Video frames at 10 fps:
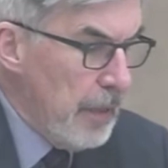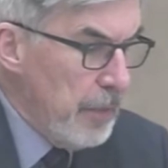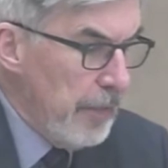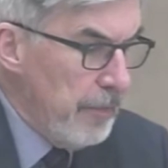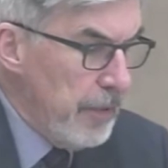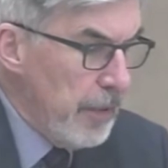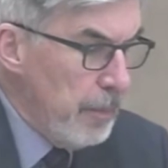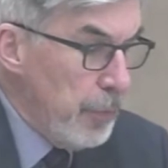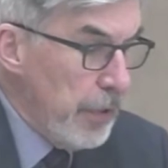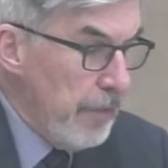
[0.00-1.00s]
By
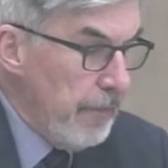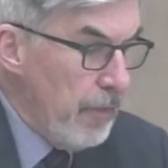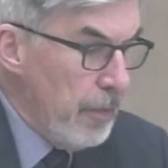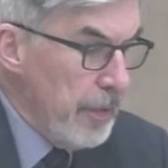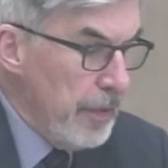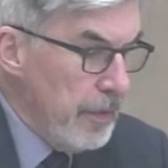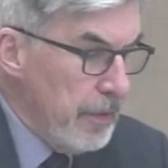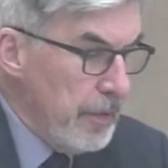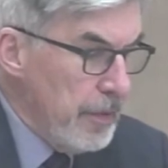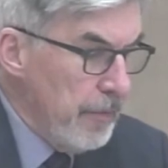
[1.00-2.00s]
putting forward the
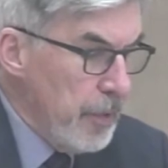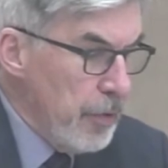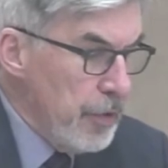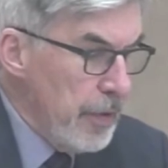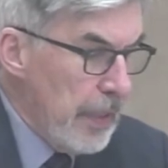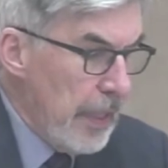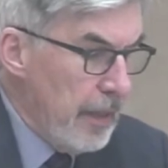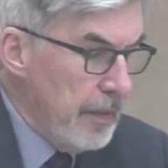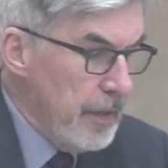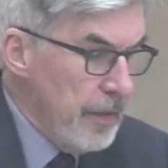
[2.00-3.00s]
notice of motion,
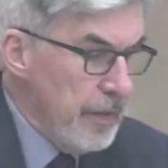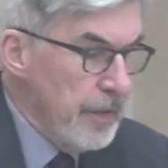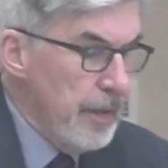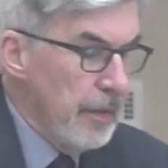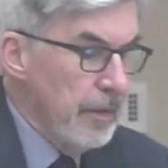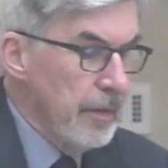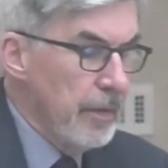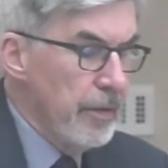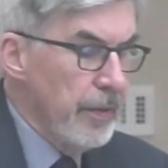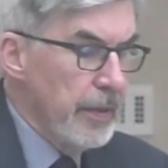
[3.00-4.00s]
doesn't this signal that
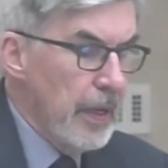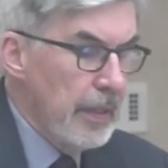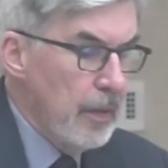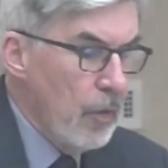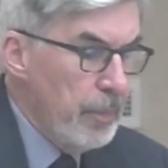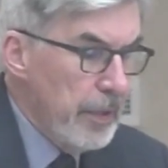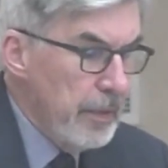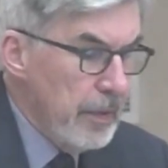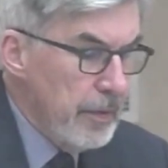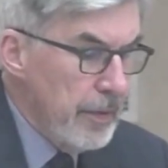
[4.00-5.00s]
you are not
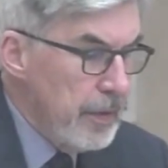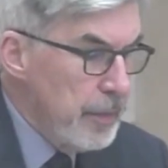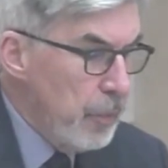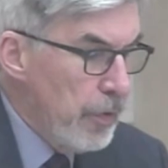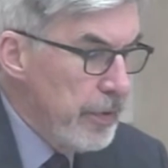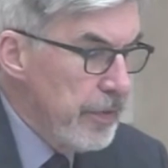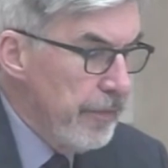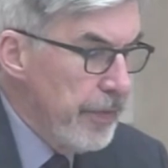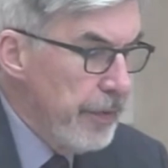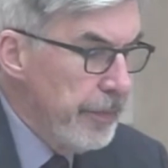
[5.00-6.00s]
open to these points of
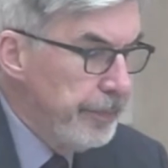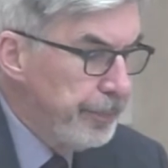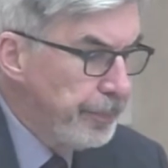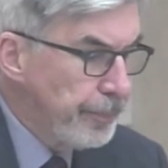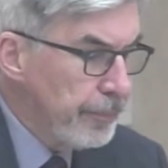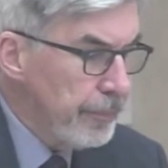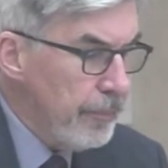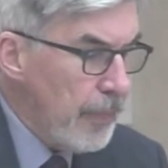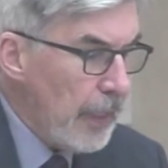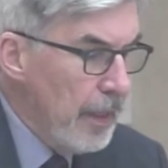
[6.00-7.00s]
view?
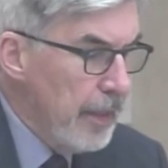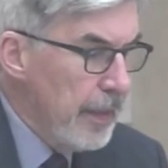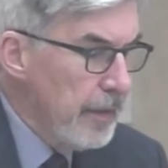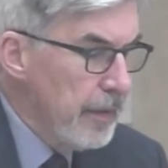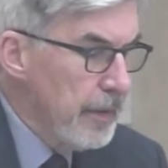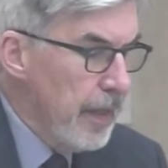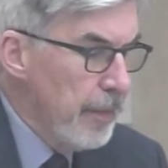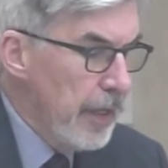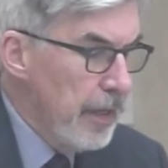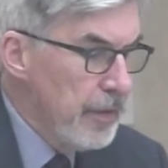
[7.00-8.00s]
And at the time
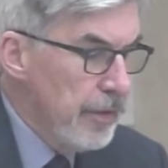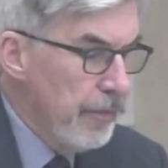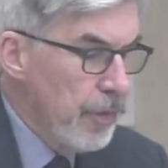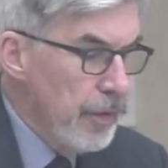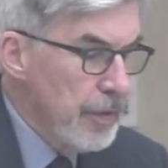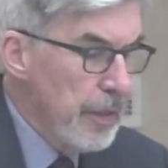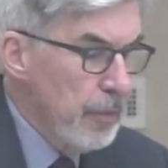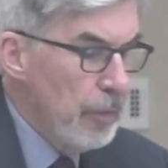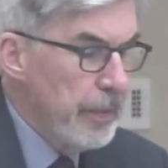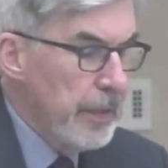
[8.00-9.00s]
I answered, of course, I'm
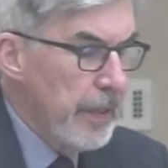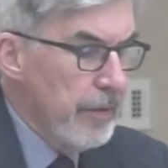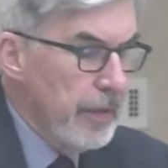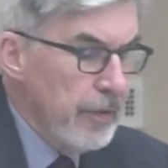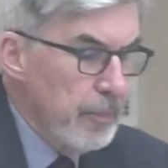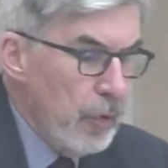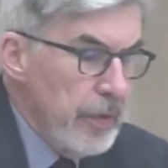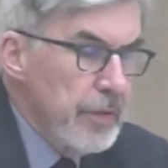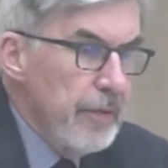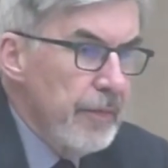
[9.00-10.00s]
open to hearing their
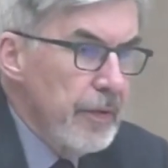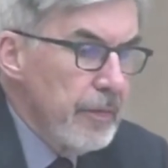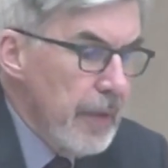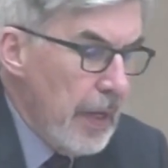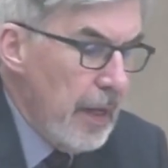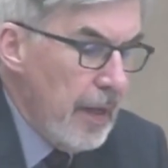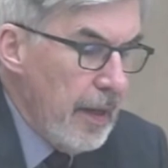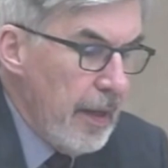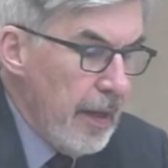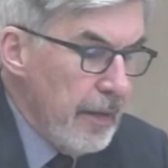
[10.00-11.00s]
points of view,
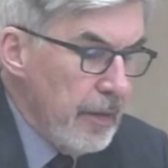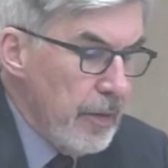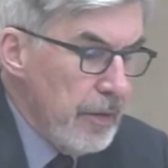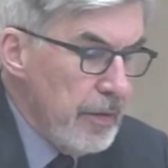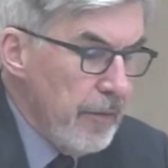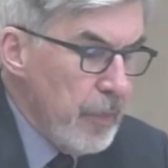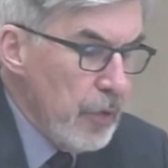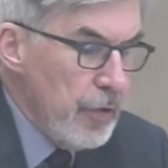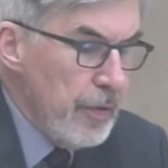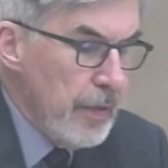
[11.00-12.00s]
and the notice of
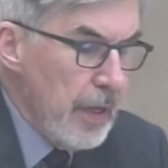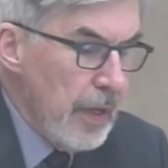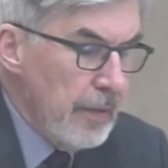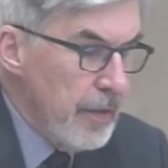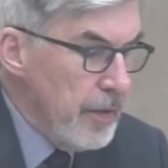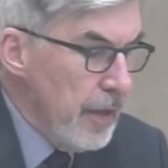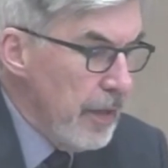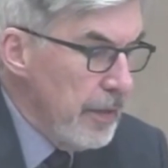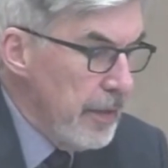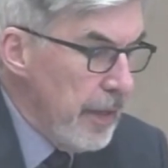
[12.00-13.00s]
motion does
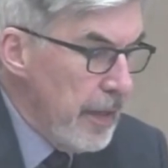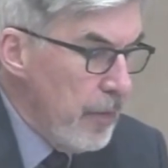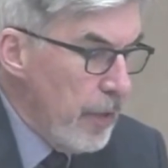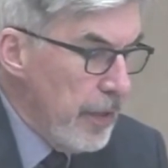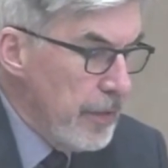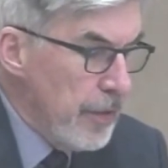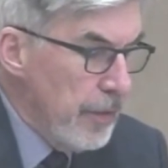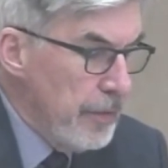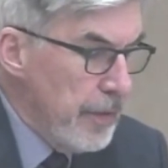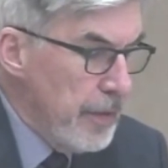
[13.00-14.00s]
not in any way
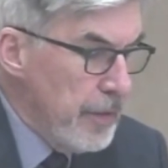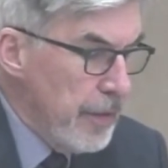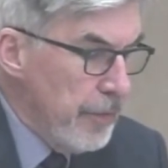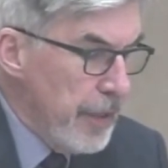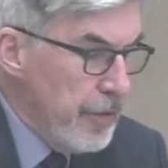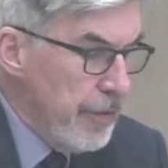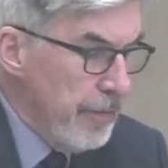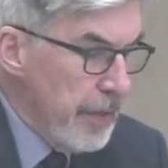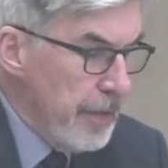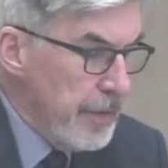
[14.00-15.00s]
exclude consideration
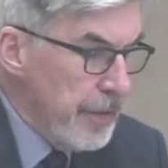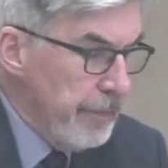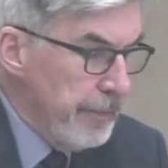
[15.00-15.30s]
of this.